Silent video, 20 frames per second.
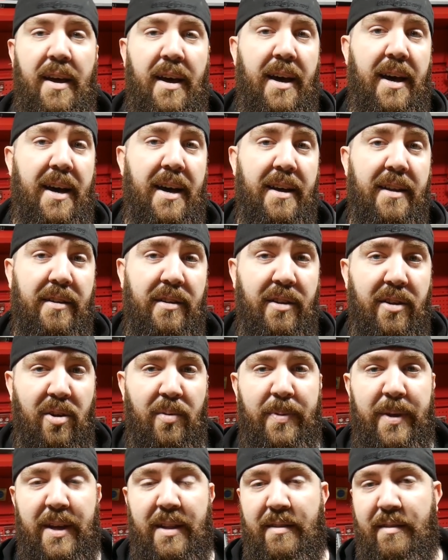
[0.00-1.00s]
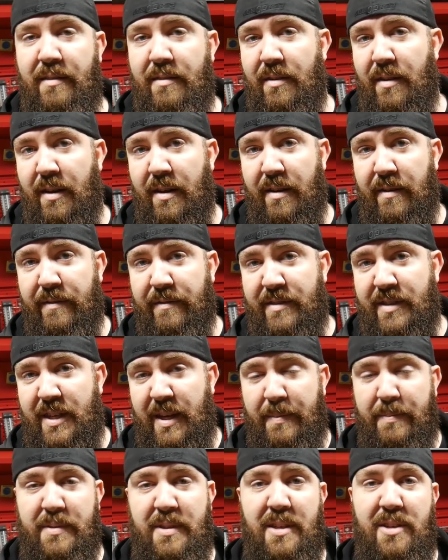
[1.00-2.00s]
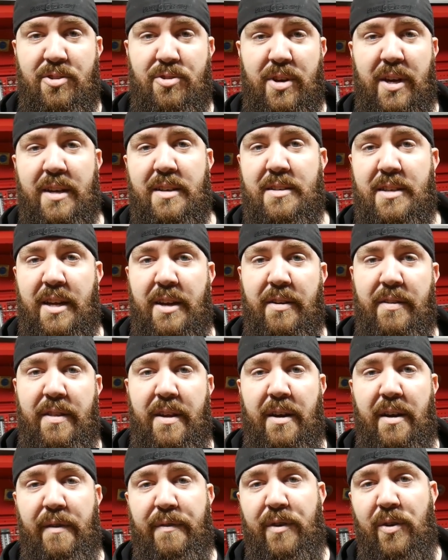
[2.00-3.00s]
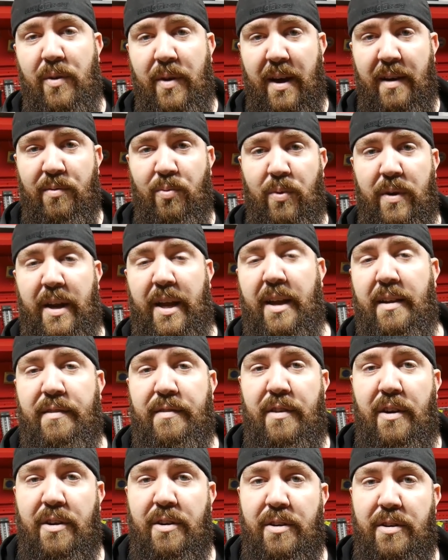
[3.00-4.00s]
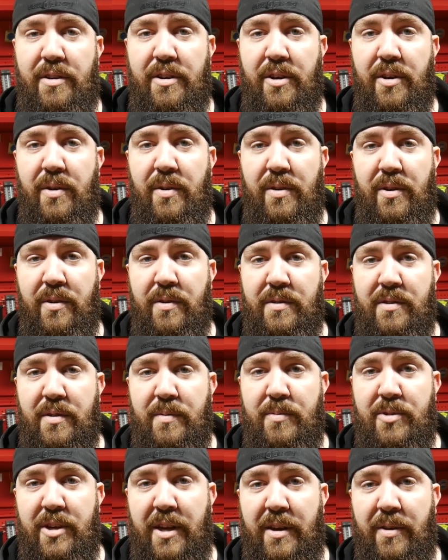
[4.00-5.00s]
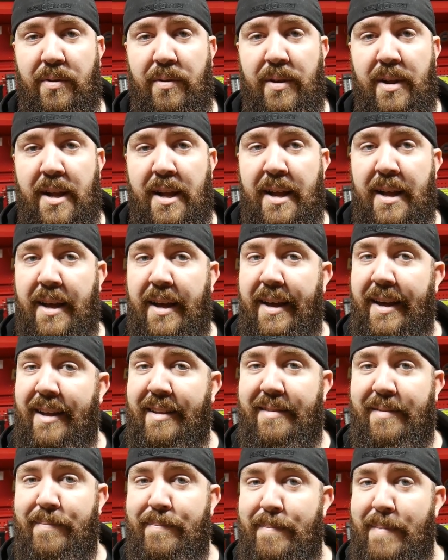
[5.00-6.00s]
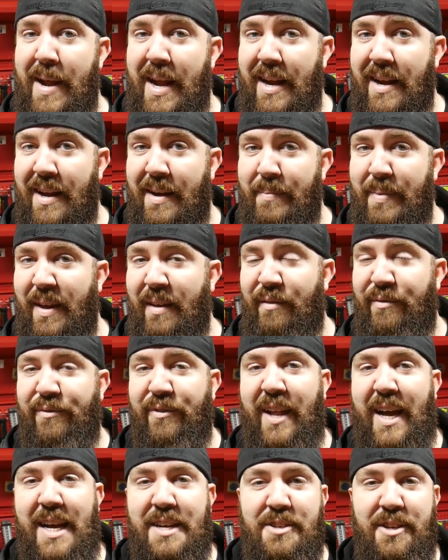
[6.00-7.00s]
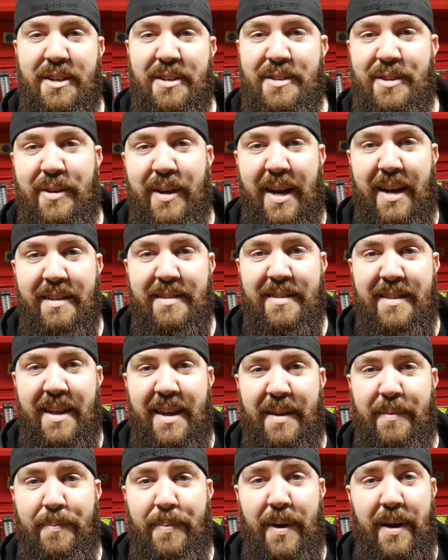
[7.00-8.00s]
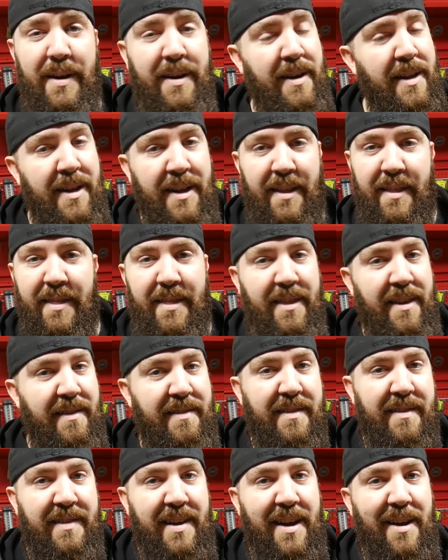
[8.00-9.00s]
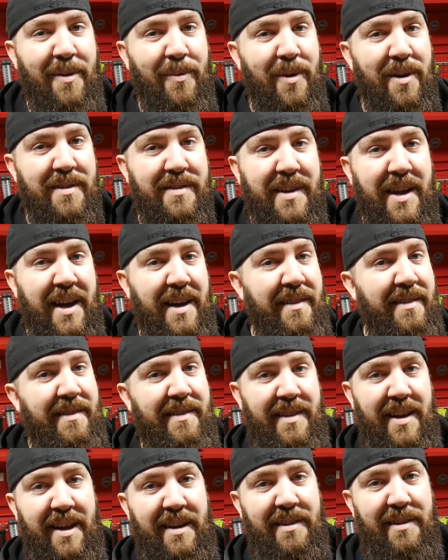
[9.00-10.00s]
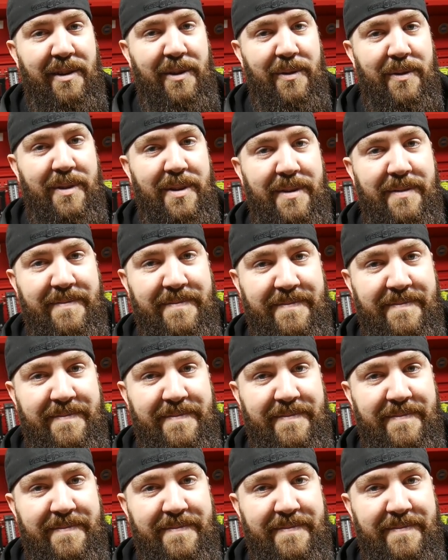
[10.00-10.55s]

uh, a little bit of tips and tricks here and there if you guys want to get started on your own YouTube channel. It may not be as flashy as you guys think, but this is how it works, guys. Stay tuned.